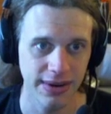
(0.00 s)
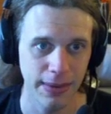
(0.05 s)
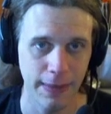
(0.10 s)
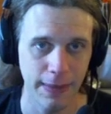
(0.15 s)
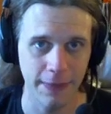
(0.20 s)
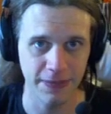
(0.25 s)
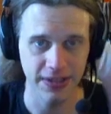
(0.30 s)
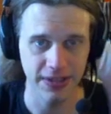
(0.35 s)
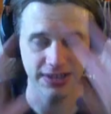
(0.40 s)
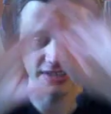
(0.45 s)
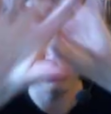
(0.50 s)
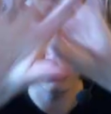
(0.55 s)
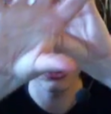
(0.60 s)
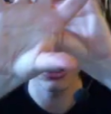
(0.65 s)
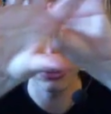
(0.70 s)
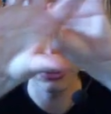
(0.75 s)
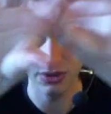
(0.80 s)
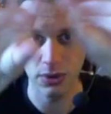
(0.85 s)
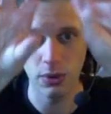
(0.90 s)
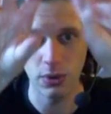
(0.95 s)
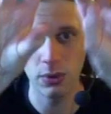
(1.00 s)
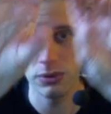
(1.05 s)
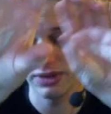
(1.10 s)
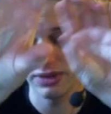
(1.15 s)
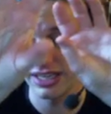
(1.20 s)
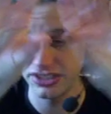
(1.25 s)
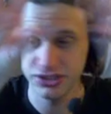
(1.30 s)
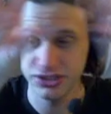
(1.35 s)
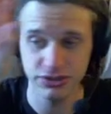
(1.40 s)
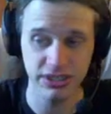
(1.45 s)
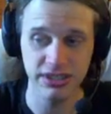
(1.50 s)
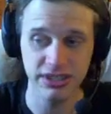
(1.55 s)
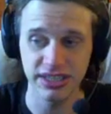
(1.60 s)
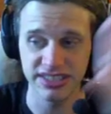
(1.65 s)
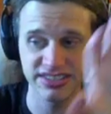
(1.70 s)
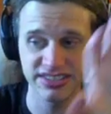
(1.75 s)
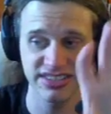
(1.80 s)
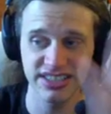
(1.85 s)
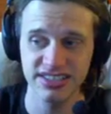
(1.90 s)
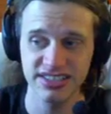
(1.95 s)
And then it's just like strictly
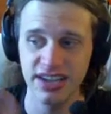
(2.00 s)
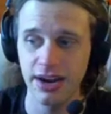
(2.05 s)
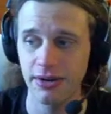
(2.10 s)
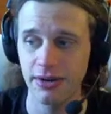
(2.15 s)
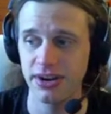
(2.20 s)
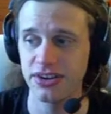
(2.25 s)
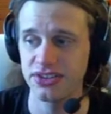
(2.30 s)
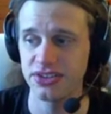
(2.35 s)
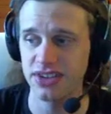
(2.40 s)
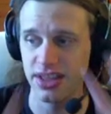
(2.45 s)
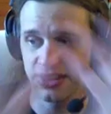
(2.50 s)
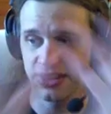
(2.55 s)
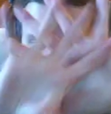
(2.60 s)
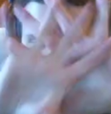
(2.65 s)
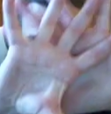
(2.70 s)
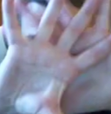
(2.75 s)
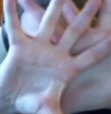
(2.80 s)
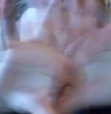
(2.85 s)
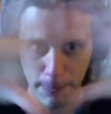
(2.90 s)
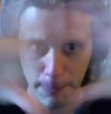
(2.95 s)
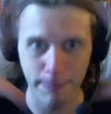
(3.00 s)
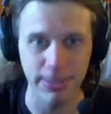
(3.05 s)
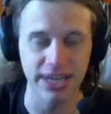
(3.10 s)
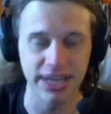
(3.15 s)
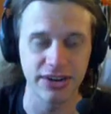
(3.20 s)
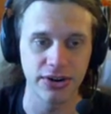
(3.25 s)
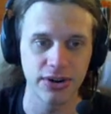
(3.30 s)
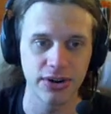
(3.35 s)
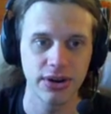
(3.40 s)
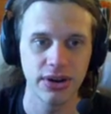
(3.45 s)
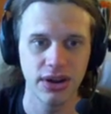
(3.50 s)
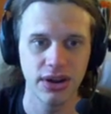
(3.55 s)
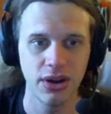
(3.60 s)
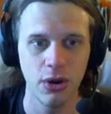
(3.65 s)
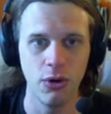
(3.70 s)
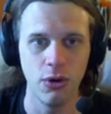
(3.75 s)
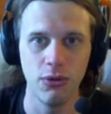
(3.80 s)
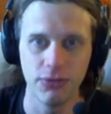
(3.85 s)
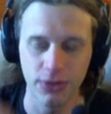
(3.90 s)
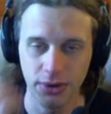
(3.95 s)
six areas and they're just bigger
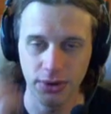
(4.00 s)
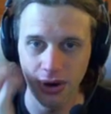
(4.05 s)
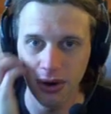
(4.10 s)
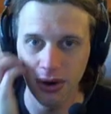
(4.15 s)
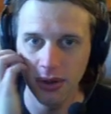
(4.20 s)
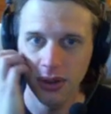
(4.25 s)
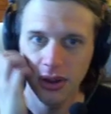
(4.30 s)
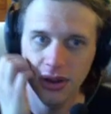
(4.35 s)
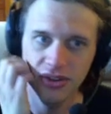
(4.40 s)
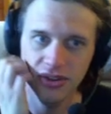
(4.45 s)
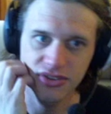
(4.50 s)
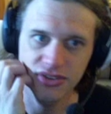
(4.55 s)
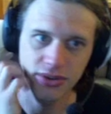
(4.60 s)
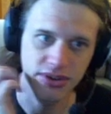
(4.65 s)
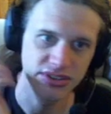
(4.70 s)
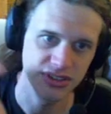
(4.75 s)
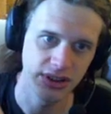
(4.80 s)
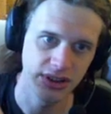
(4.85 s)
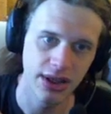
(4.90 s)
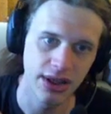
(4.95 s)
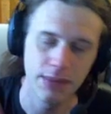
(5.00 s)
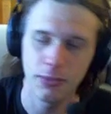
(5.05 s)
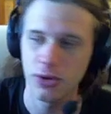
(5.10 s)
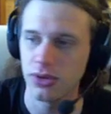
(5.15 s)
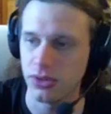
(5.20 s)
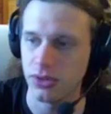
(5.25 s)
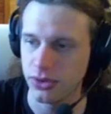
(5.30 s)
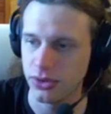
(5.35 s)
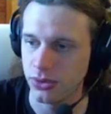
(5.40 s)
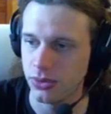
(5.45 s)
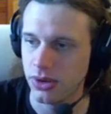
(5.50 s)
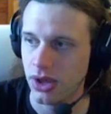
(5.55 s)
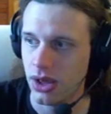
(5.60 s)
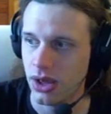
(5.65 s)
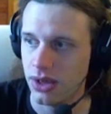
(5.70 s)
overall. So there's a lot more loot.